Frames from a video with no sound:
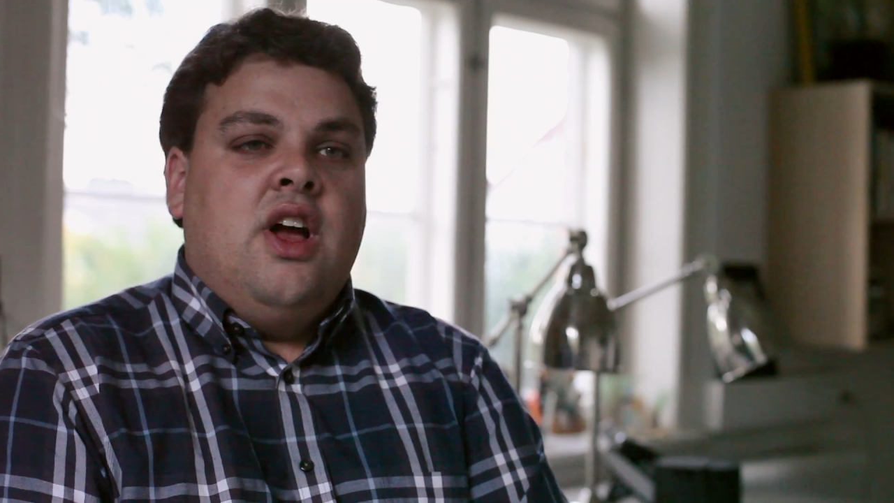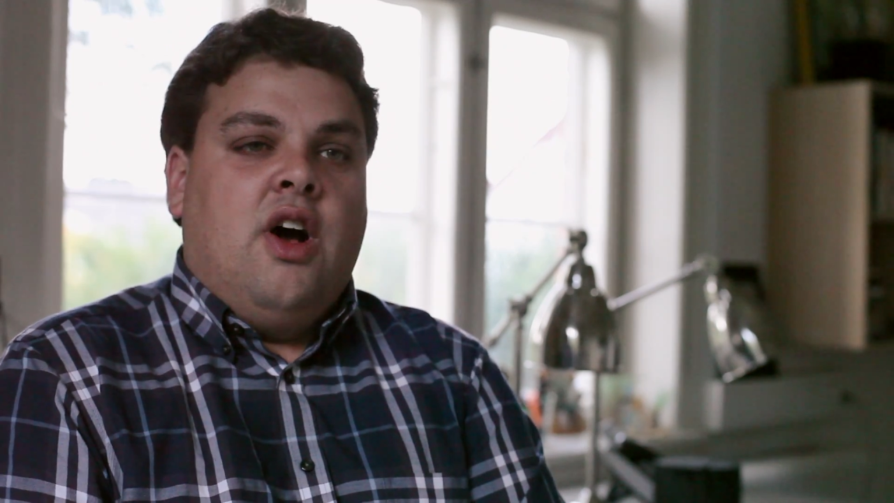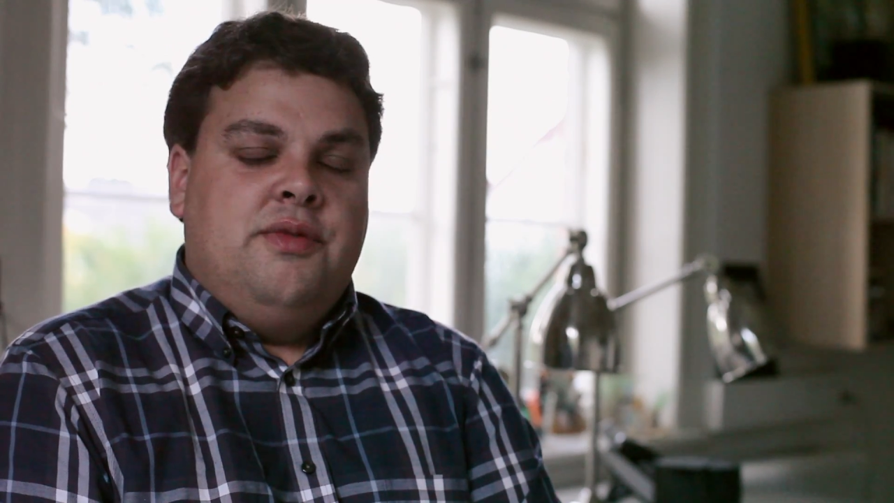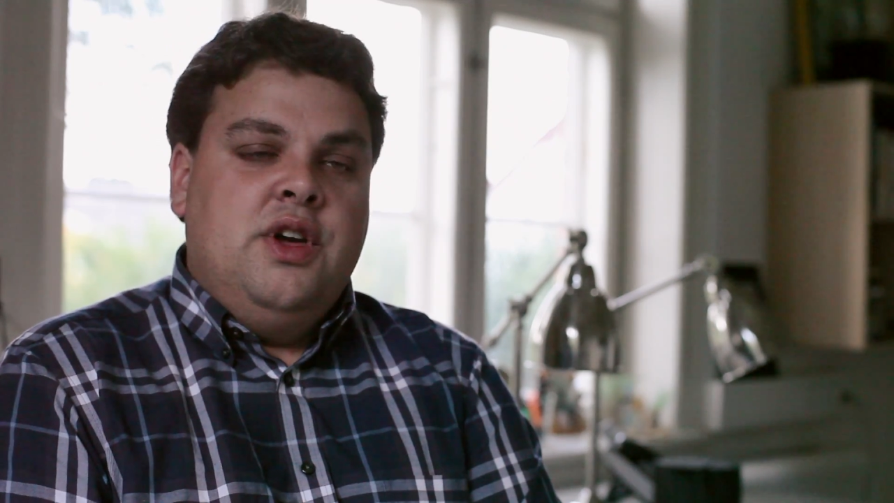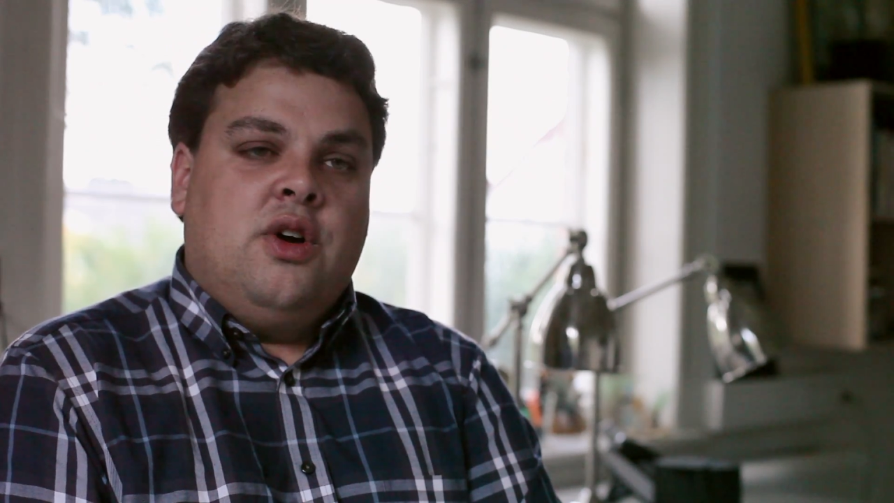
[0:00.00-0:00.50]

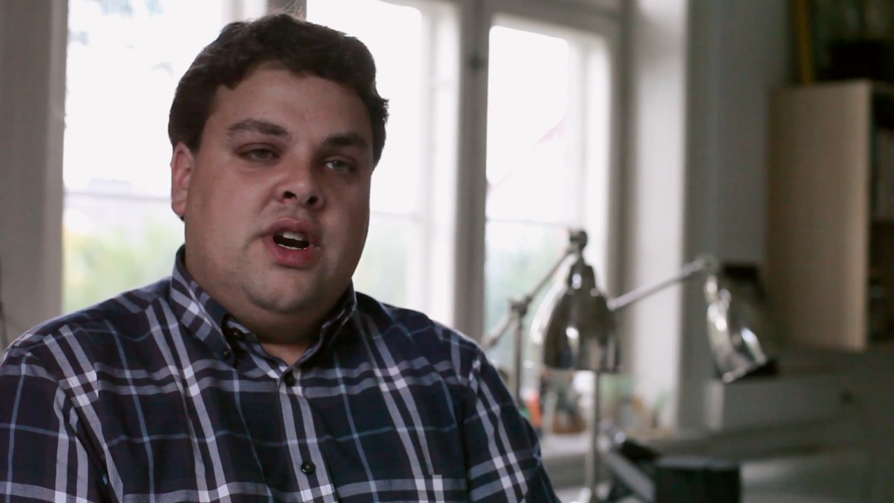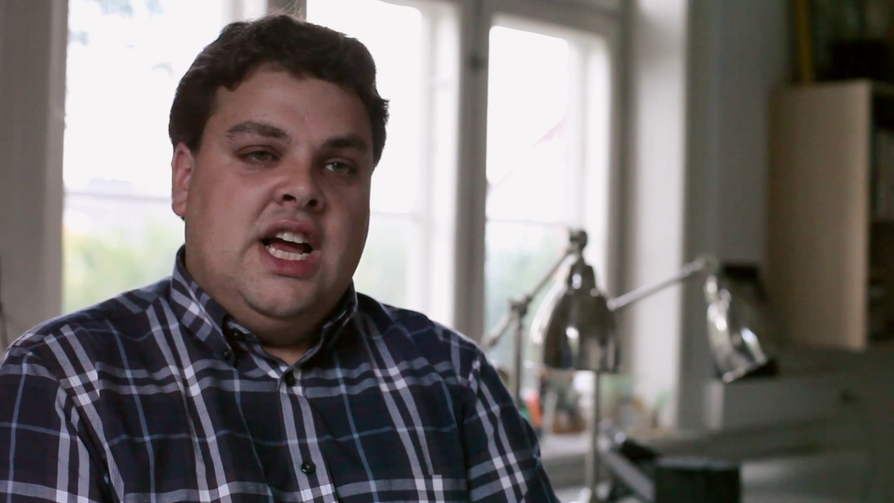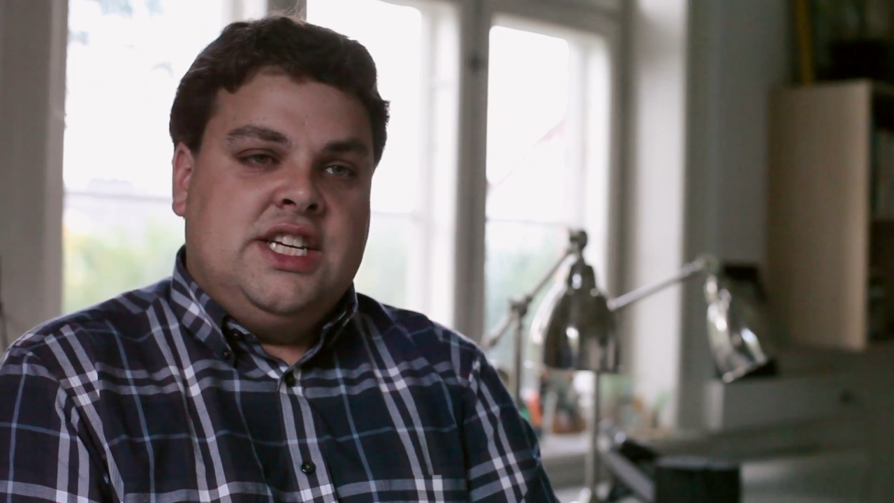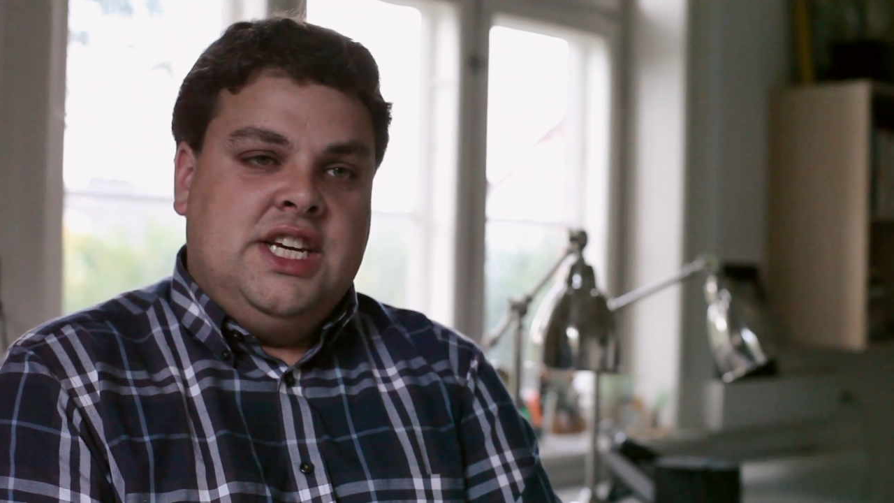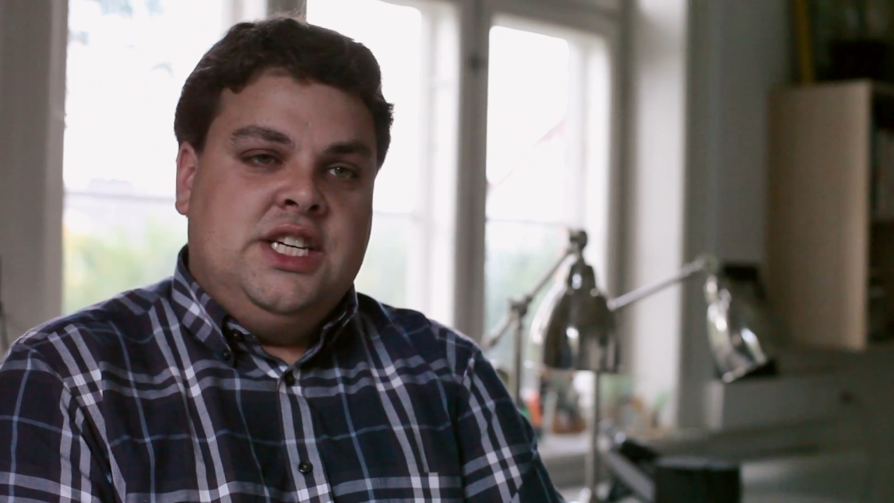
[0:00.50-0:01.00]
of the
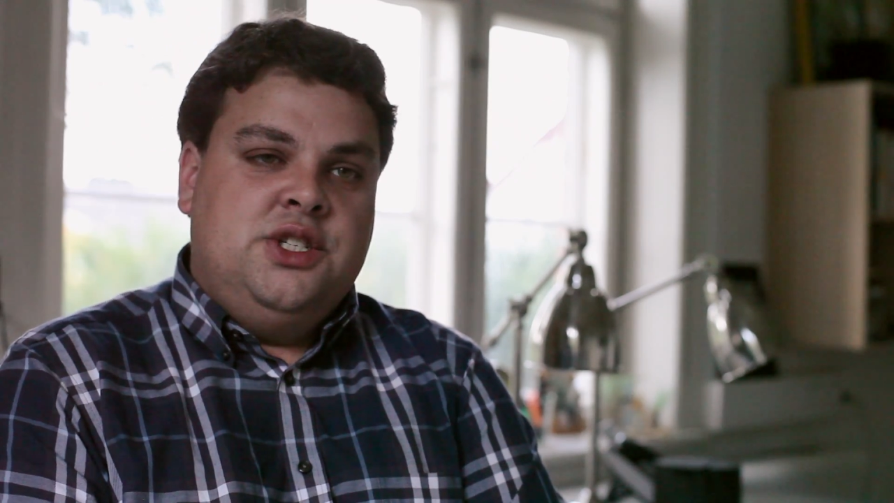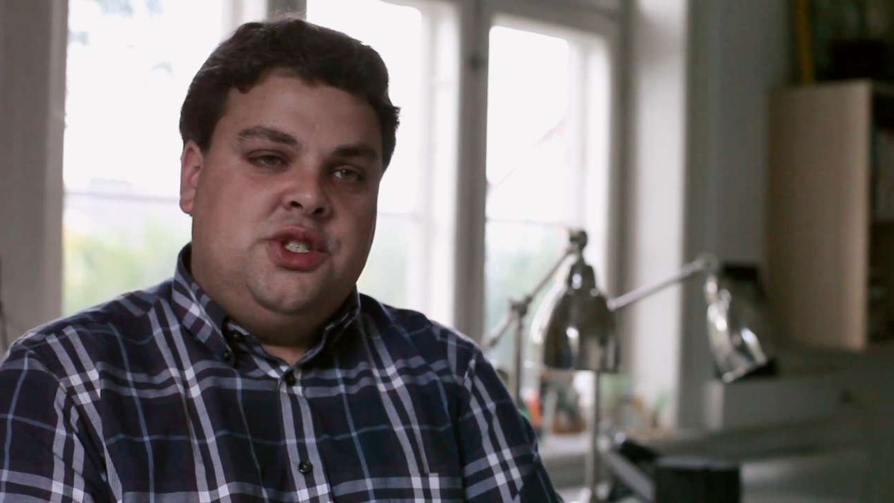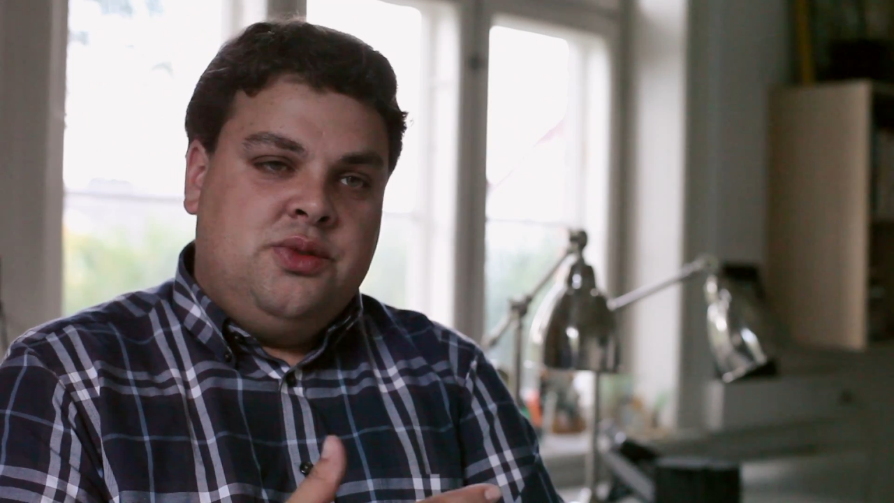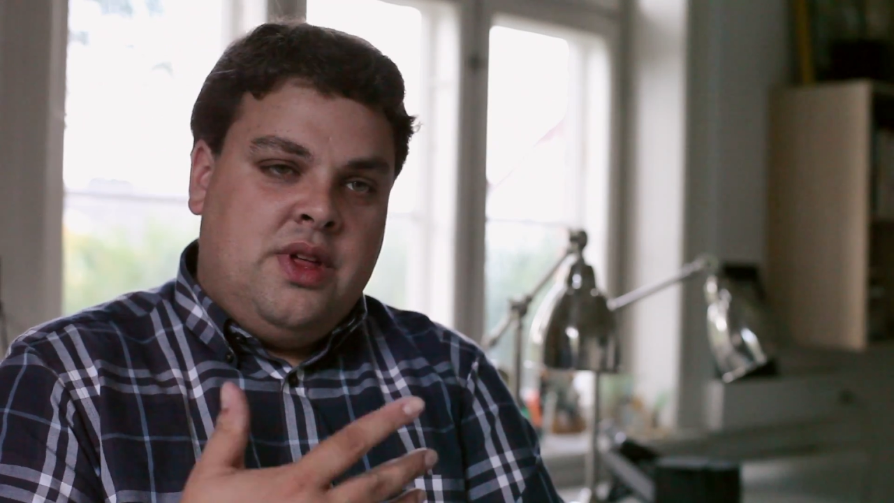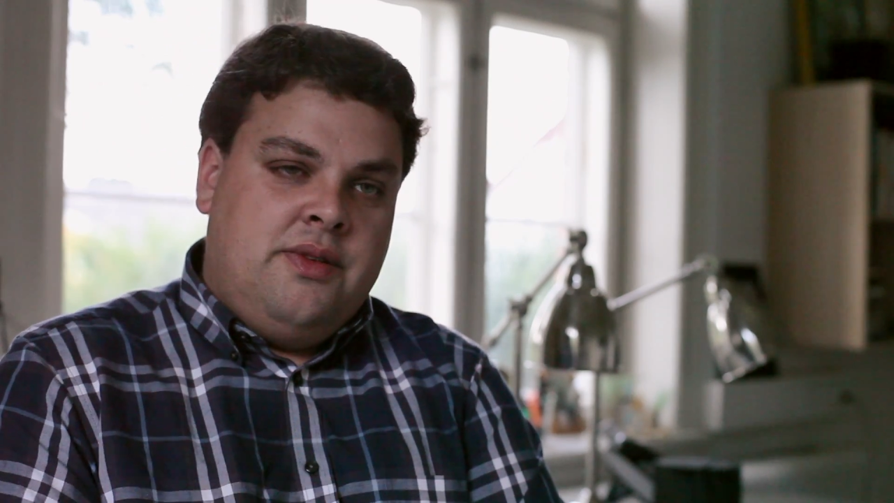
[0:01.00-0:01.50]
organization,
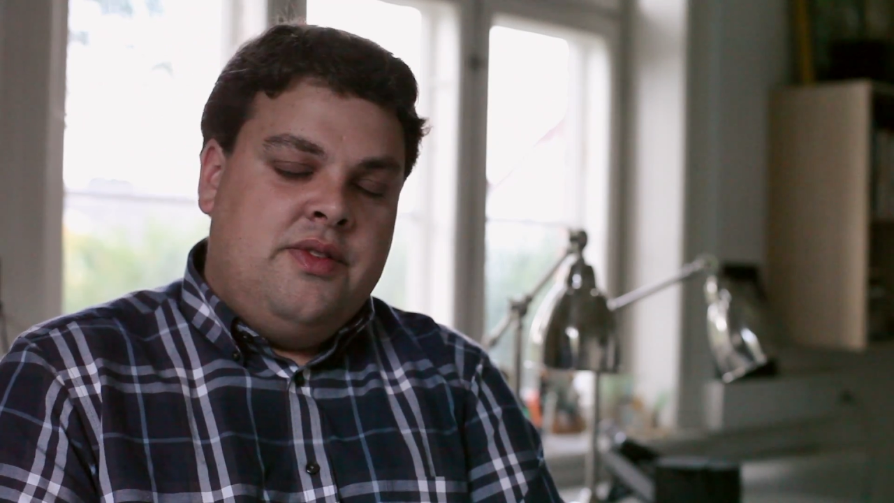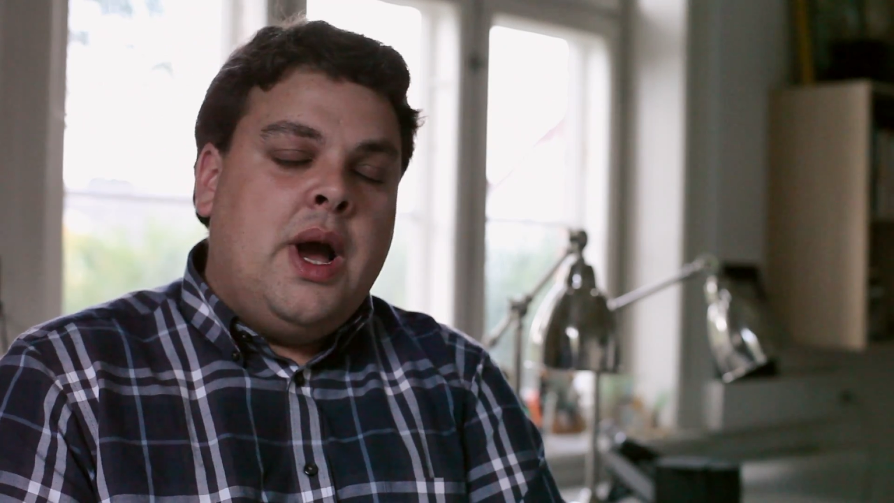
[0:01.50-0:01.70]
so that